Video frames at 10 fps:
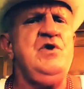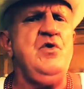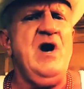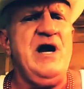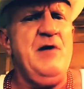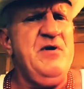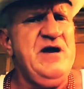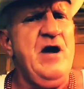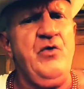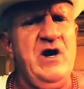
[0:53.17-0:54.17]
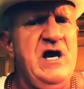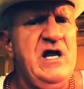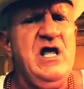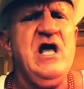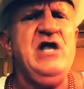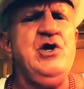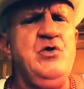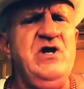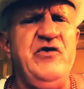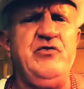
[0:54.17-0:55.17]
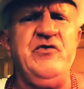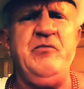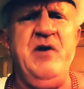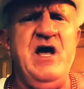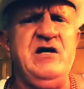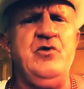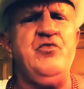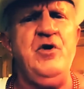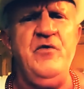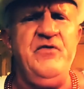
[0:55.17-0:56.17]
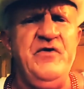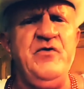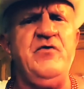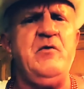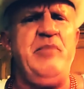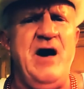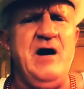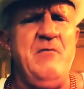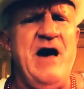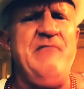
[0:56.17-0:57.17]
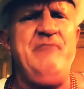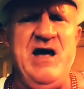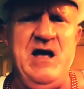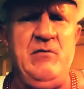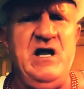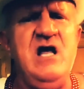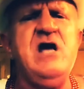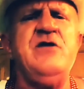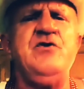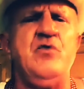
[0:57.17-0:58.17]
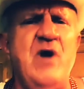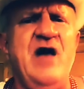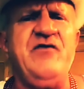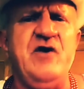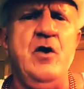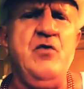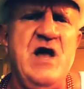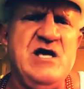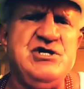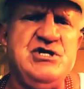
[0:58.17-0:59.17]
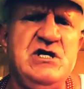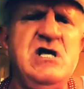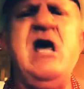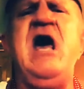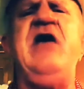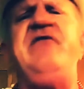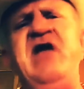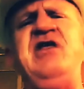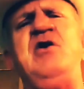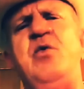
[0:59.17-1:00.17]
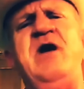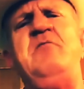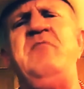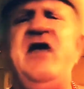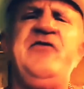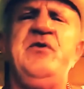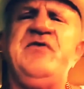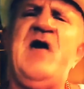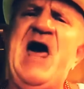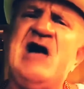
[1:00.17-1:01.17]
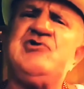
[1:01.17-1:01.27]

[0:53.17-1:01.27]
You got up in that ring and you disrespected Rufus, who's a part of my family, the Roscoe Nation, and then you went and messed with the